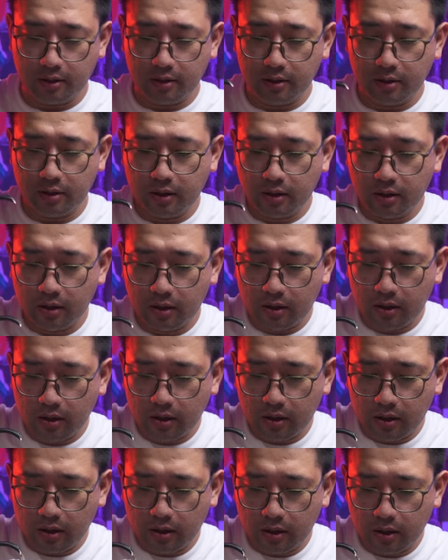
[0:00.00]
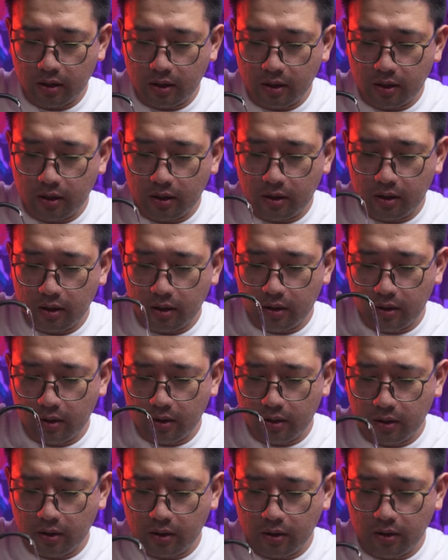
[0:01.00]

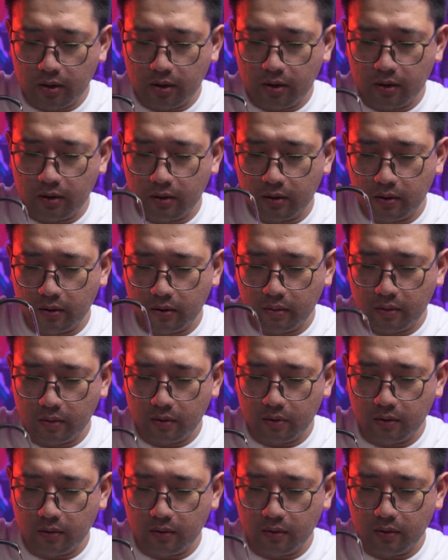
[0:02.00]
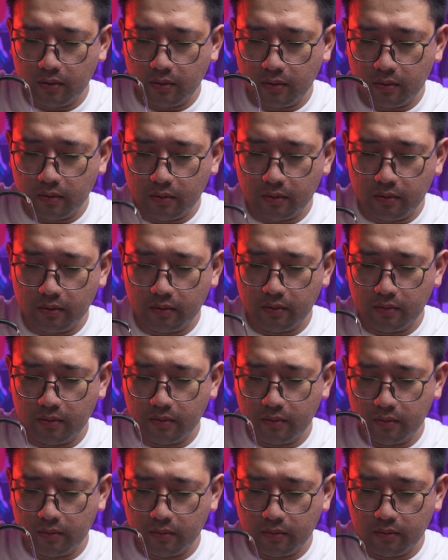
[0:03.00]

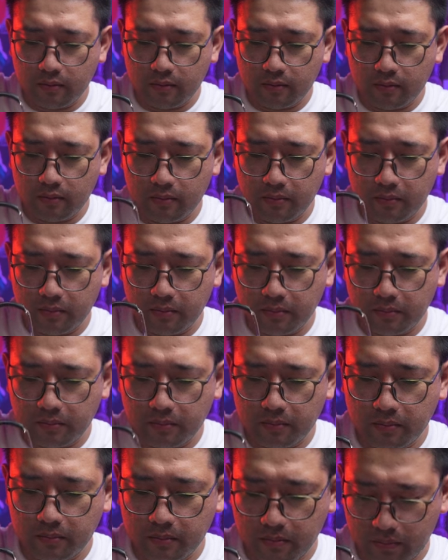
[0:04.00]
[no speech]